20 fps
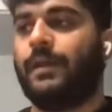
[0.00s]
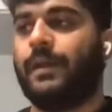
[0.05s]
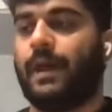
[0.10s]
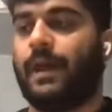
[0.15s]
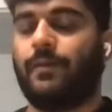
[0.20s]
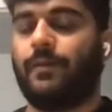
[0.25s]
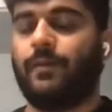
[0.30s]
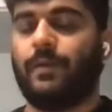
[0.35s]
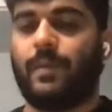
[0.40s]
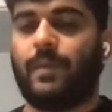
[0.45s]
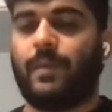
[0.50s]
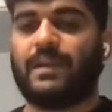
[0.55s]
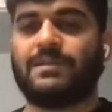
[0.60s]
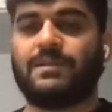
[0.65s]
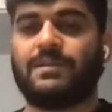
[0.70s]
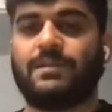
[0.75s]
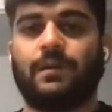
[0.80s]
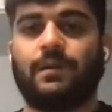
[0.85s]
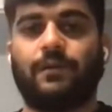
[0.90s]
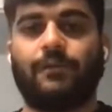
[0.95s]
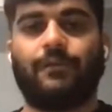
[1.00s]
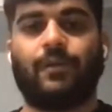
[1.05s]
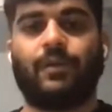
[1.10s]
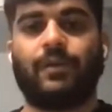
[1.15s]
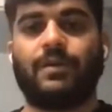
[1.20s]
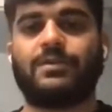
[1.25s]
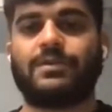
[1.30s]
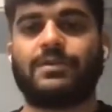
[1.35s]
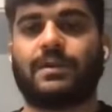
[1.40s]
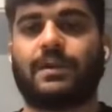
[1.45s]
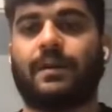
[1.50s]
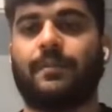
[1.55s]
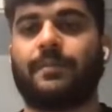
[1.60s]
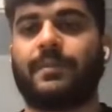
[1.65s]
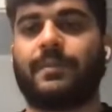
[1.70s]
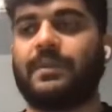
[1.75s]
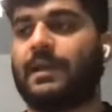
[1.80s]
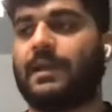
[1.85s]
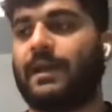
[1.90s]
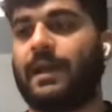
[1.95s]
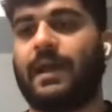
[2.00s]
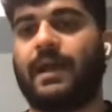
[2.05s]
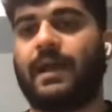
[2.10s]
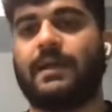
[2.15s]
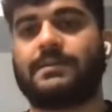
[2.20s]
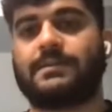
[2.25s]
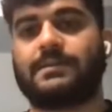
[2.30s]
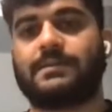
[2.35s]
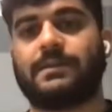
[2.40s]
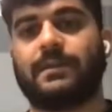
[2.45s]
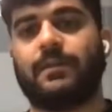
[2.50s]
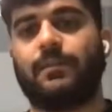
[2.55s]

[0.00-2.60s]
Now imagine a furniture company that has